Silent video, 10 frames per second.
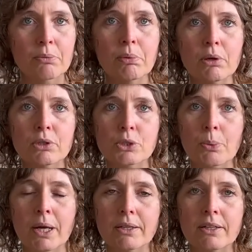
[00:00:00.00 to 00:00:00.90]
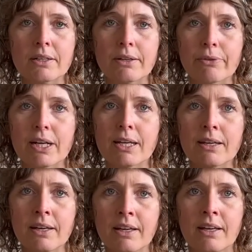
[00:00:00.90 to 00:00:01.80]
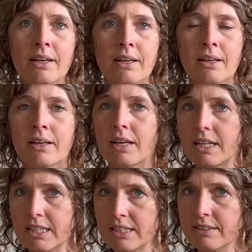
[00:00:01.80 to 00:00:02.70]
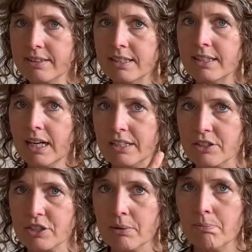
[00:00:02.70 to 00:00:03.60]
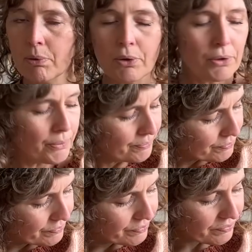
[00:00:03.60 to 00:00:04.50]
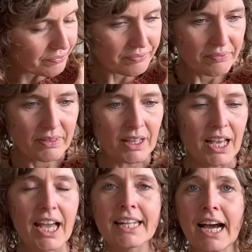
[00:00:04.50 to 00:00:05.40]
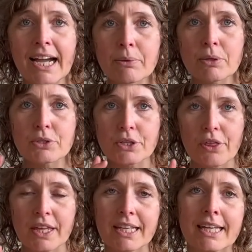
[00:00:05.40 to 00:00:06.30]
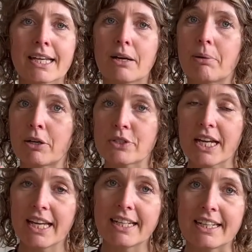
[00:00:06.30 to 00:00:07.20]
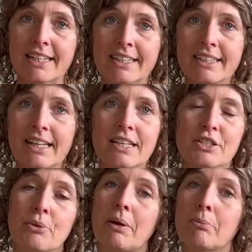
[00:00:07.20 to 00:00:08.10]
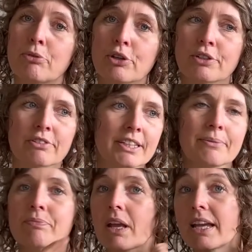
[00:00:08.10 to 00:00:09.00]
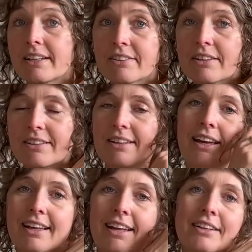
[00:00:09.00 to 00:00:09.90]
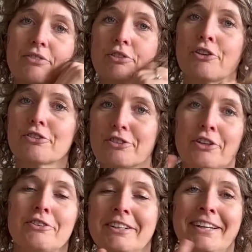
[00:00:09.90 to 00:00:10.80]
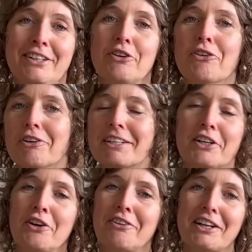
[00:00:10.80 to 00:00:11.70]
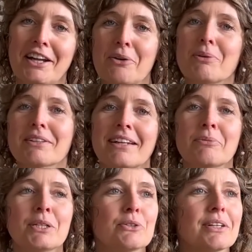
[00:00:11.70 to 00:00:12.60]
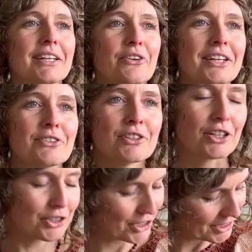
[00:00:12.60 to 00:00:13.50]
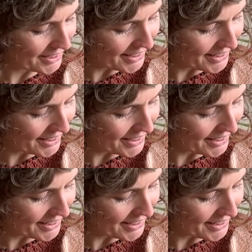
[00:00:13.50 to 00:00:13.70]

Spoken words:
block sweater, really easy and simple. And I was thinking about adding some embroidery. It is at the front, so you already know right now, but let me do a little introduction.